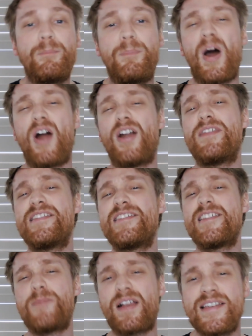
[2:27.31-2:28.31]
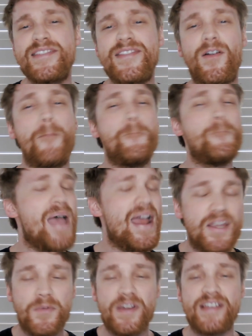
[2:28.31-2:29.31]
Part of this is because there are
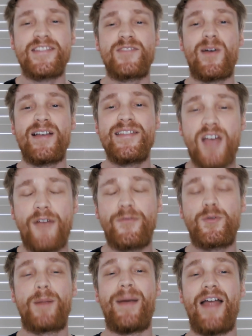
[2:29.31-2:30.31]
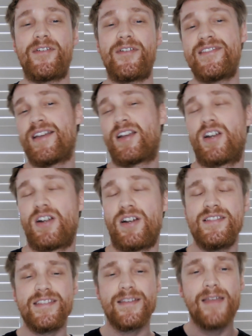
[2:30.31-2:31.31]
many reasons why software piracy
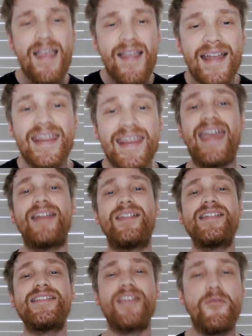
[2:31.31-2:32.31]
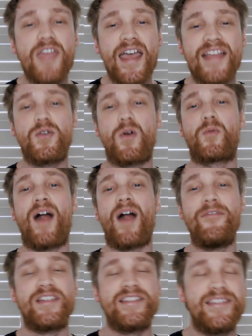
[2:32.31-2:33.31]
occurs, and analysts have yet to
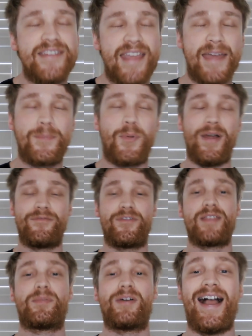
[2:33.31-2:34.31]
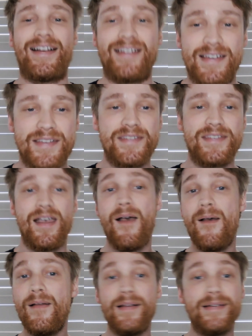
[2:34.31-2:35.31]
arrive at a standpoint for the practice.
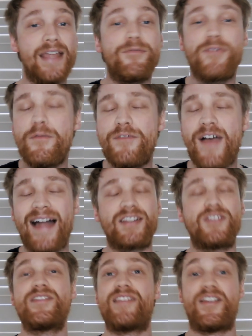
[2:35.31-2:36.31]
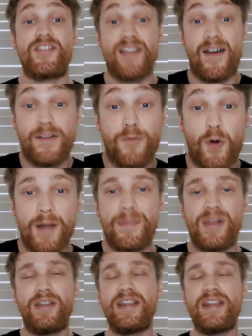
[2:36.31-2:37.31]
Different factors such as
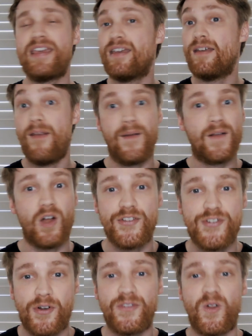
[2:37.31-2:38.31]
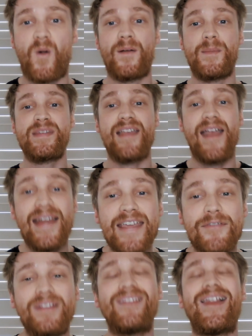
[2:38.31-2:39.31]
unaffordability, cultural norms, and
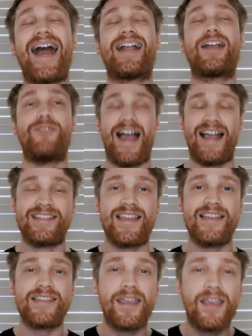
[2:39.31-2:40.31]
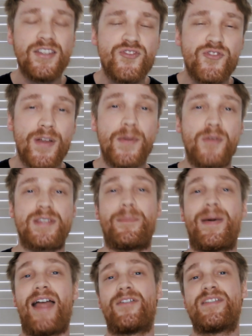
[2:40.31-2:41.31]
even lack of access can contribute to
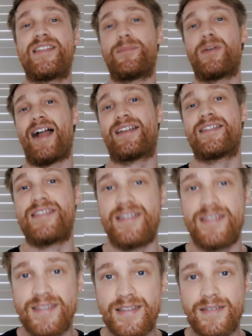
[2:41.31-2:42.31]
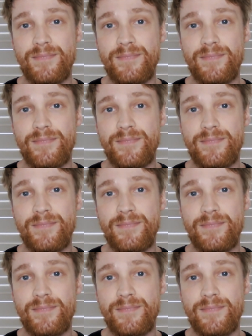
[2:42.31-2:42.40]
piracy practices.